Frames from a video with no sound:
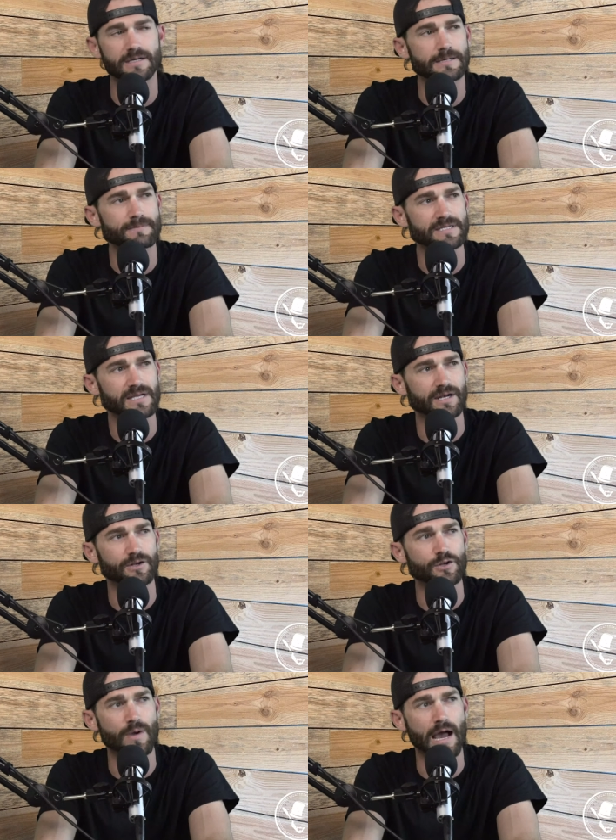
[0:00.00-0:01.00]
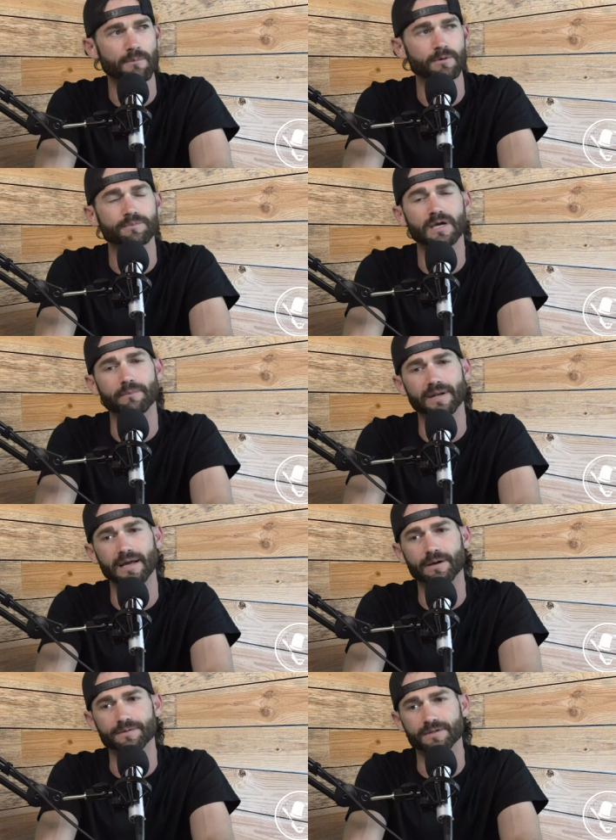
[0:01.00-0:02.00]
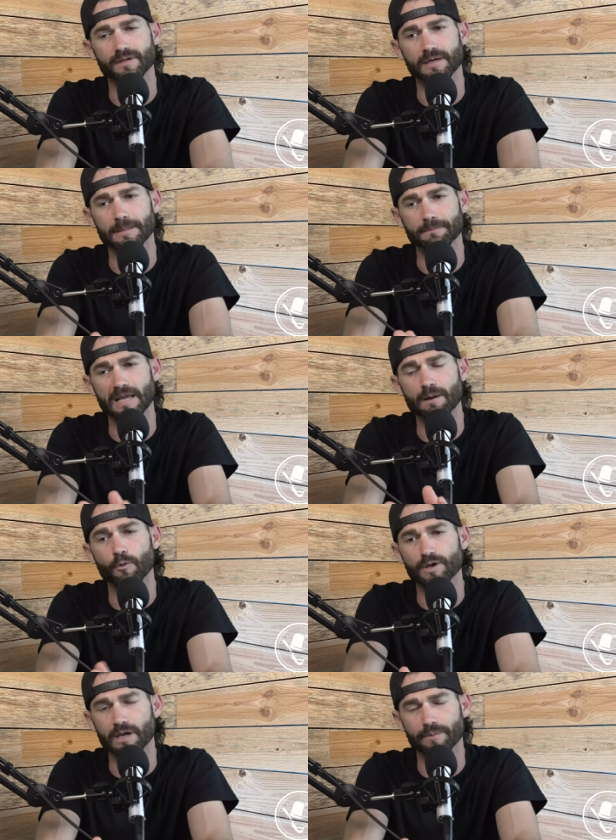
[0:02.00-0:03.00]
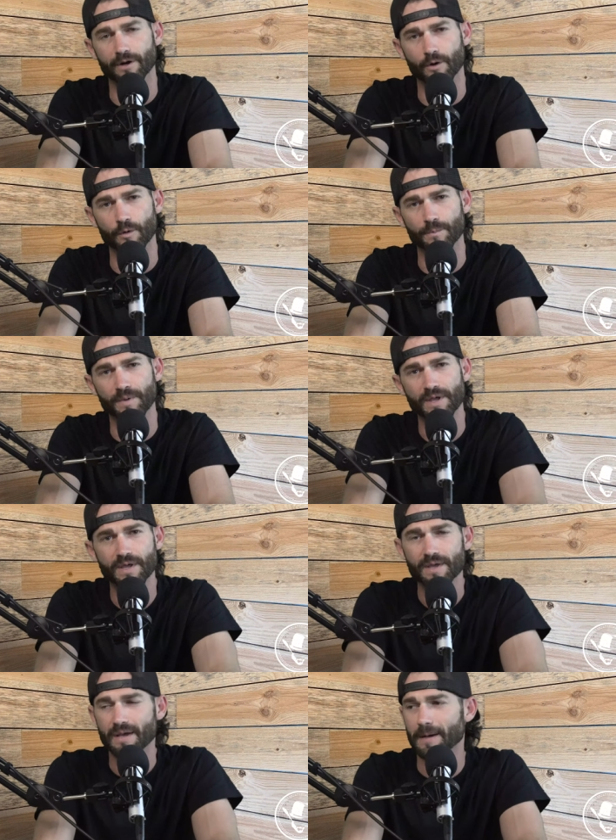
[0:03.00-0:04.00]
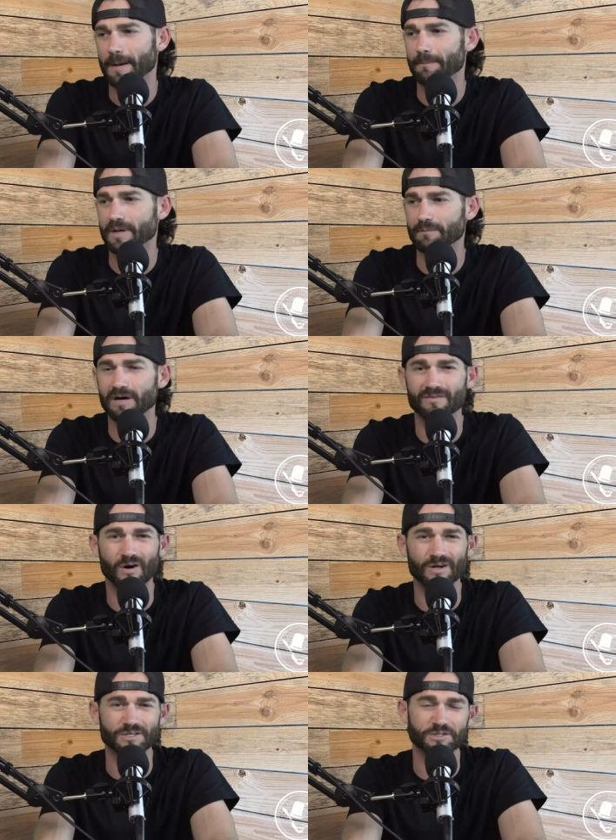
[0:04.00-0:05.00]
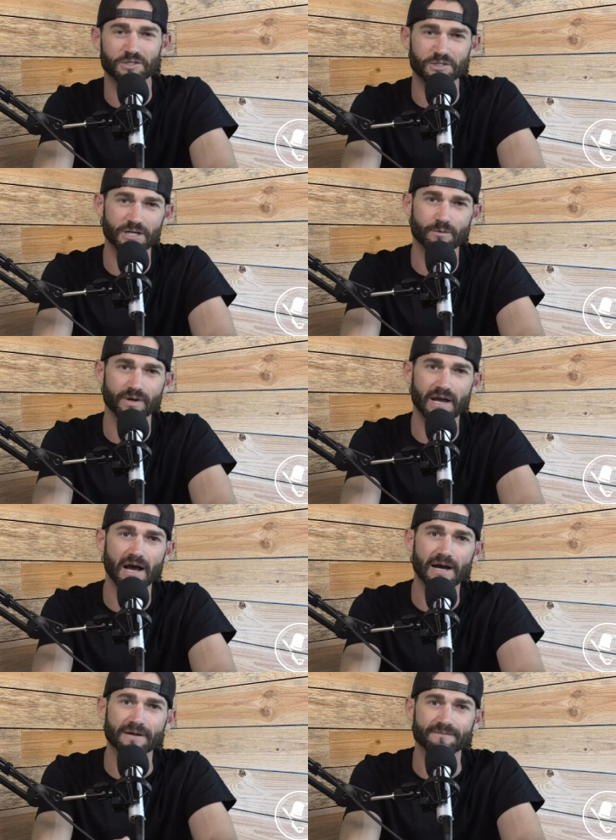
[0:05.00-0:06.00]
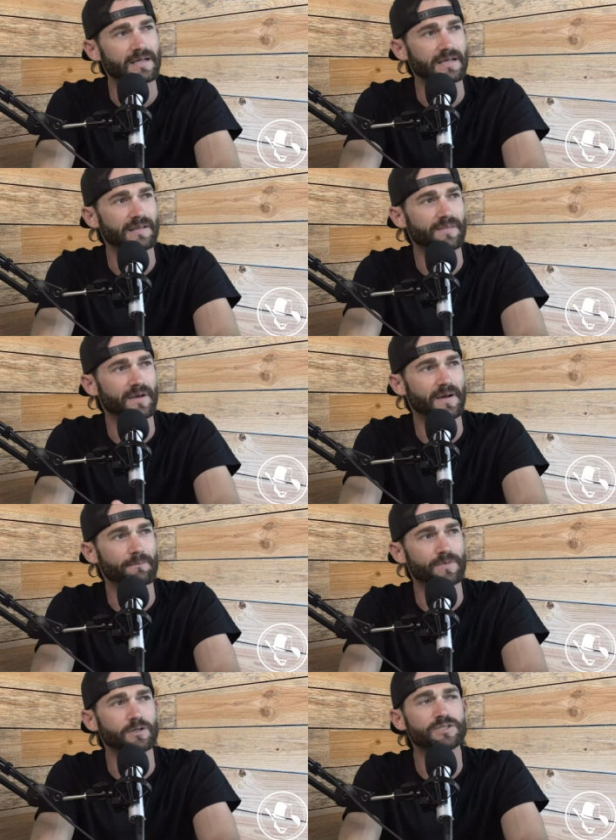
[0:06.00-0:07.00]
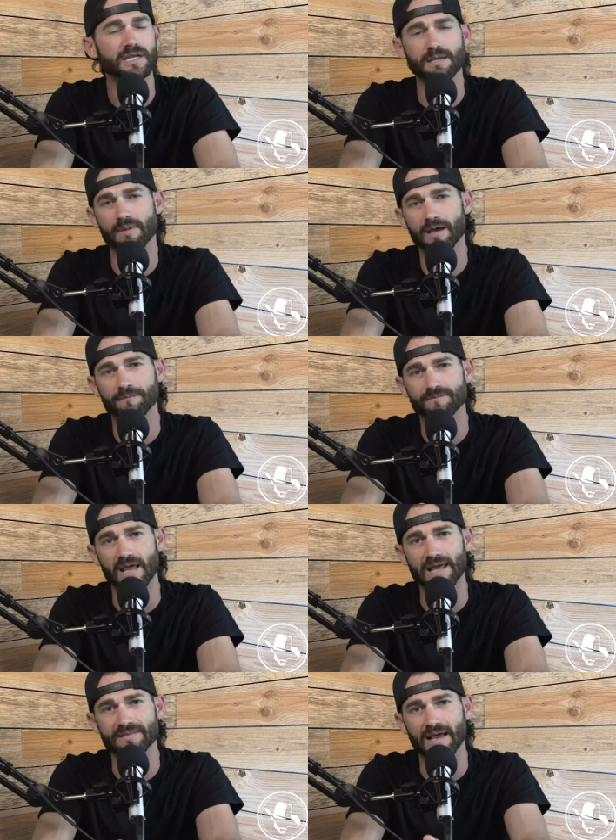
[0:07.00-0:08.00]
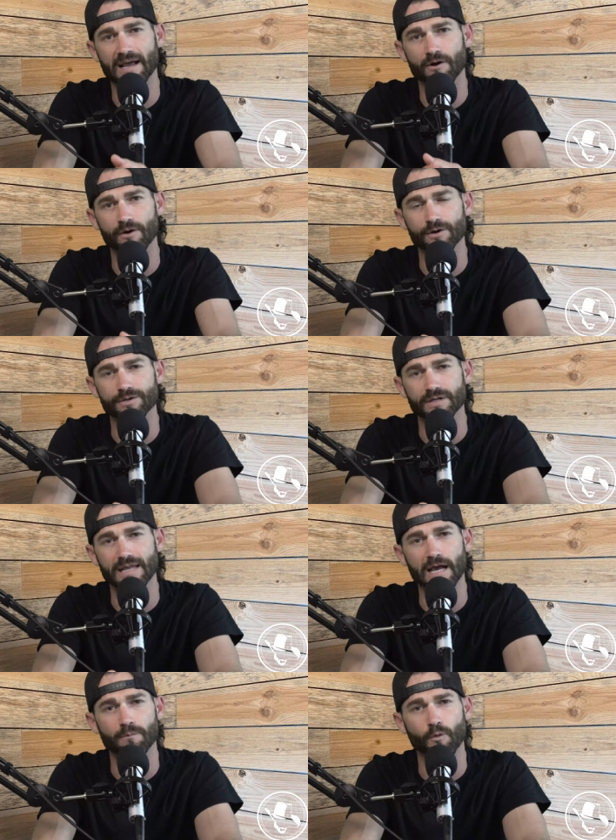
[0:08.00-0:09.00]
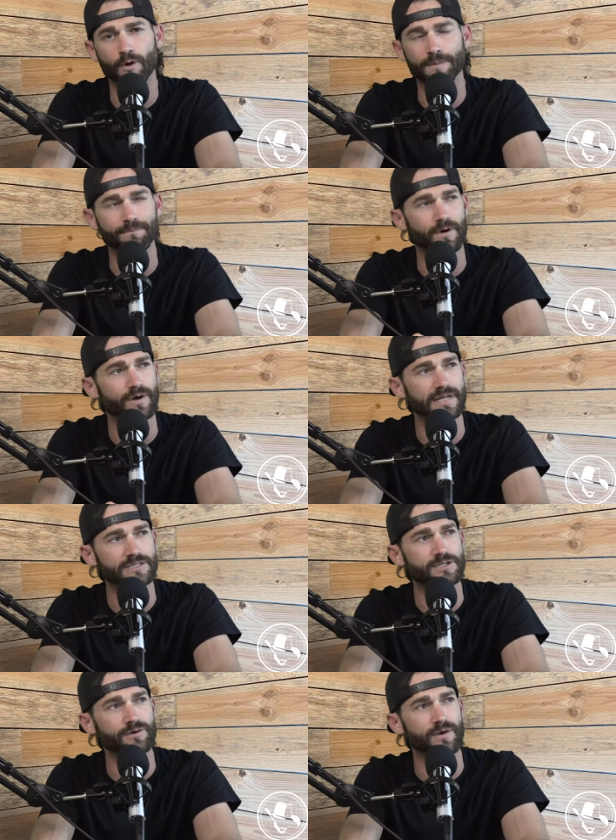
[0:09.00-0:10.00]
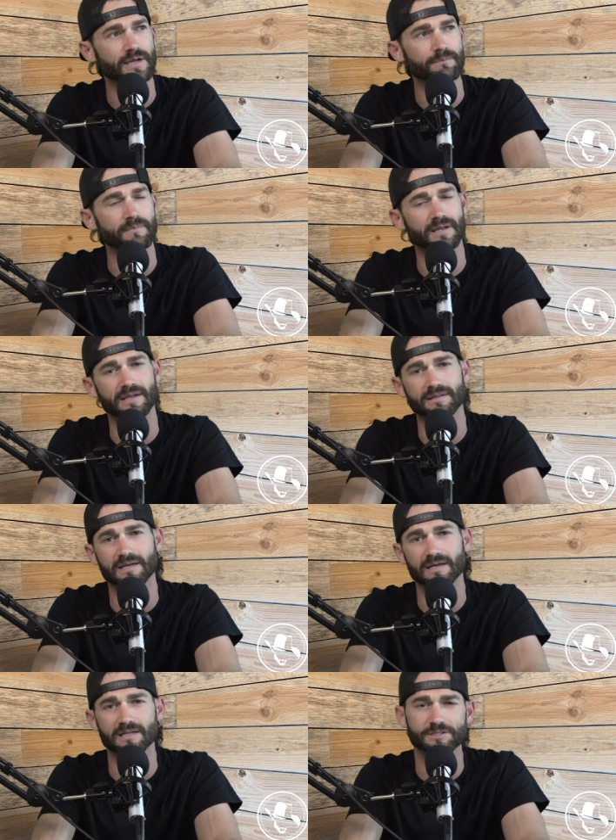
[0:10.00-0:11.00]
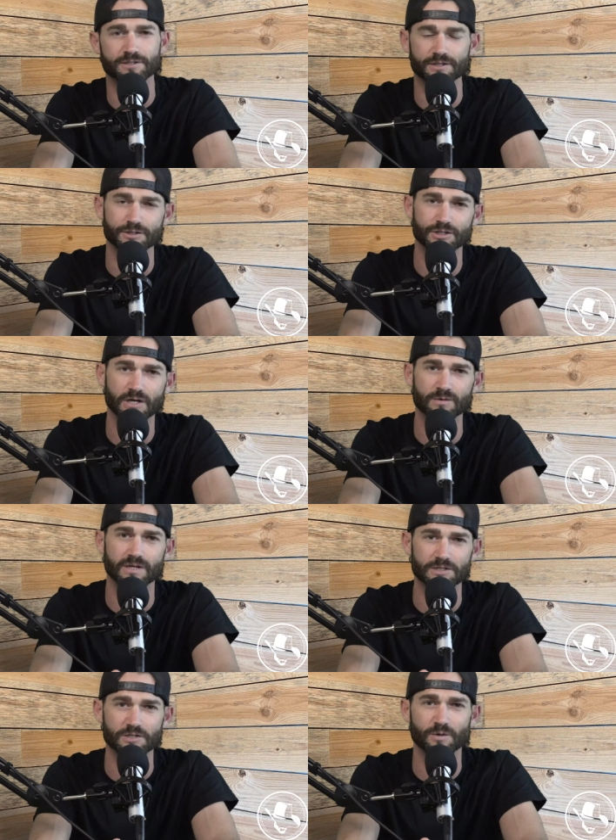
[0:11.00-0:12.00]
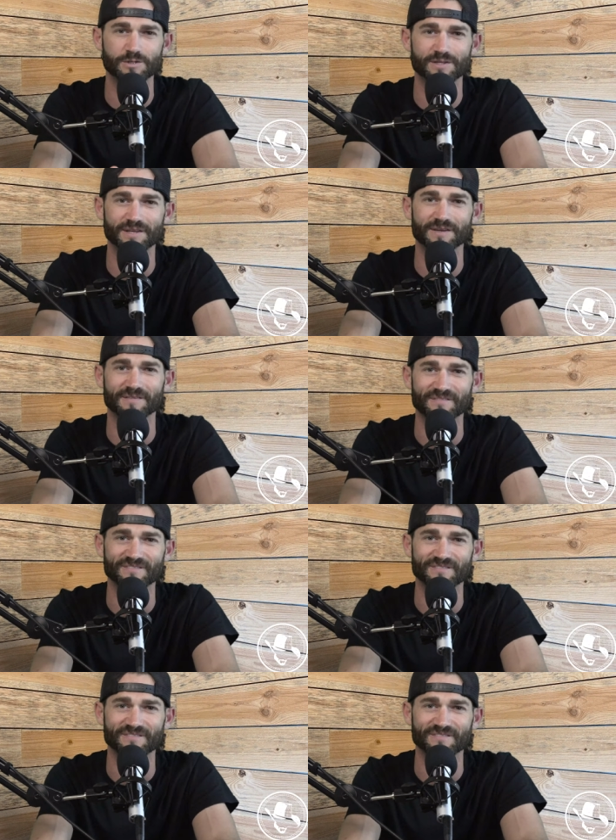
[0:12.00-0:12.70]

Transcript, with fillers: Um, he's got a new album coming out, um, Cowboy Coming Home. Um, but above all, he's just a genuine guy. And um, y'all check him out at Diehard Cowboy on Instagram and uh, listen to the show. Let us know what you think.